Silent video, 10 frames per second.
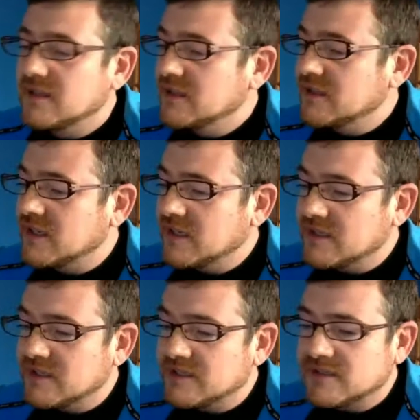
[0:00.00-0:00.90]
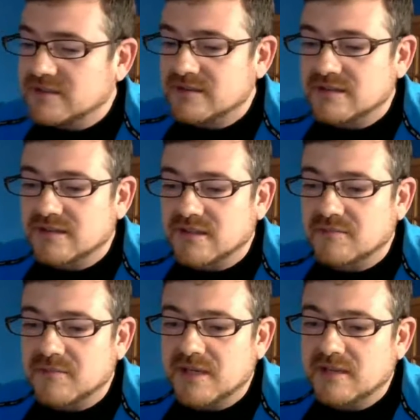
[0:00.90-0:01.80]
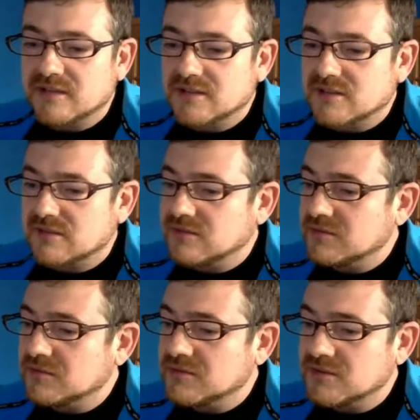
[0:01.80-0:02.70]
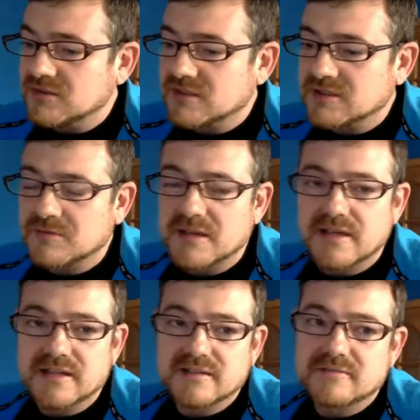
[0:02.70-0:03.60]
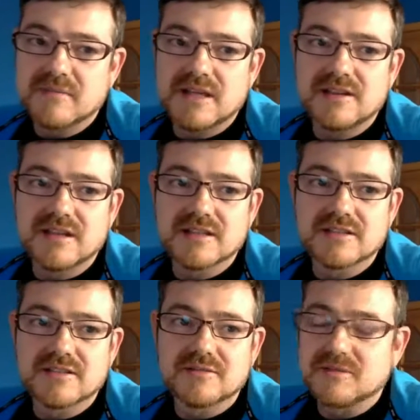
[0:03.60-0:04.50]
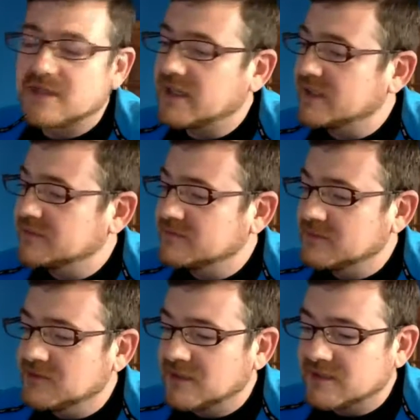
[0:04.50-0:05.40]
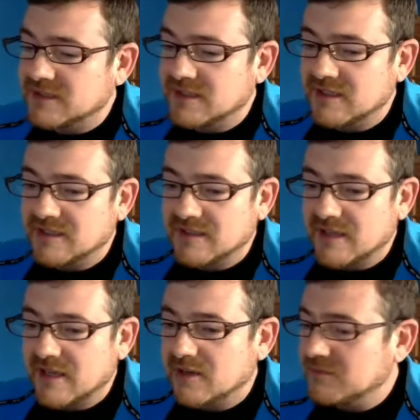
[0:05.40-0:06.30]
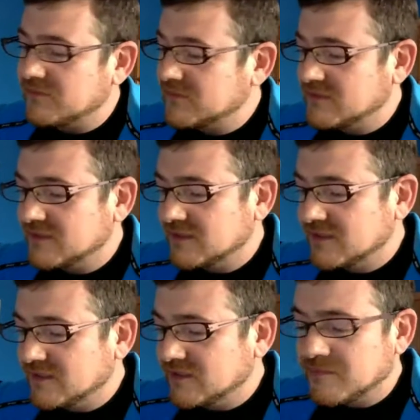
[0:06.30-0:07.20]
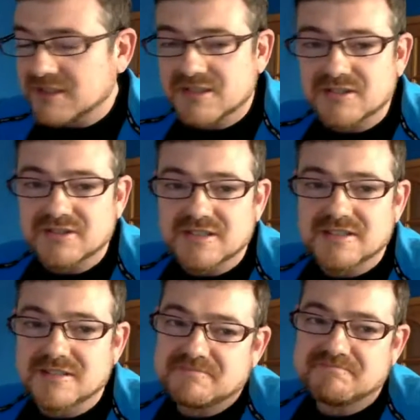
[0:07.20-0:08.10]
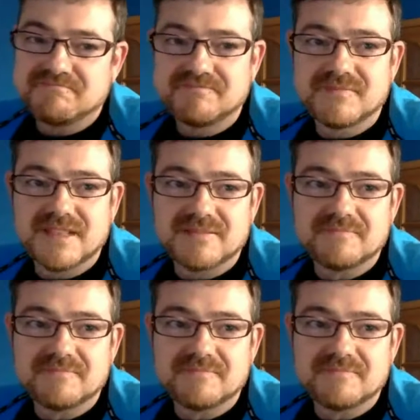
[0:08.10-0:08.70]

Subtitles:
Jenkins, some Linux contributions as well, and many things. So you can say that I love open source. And, yeah.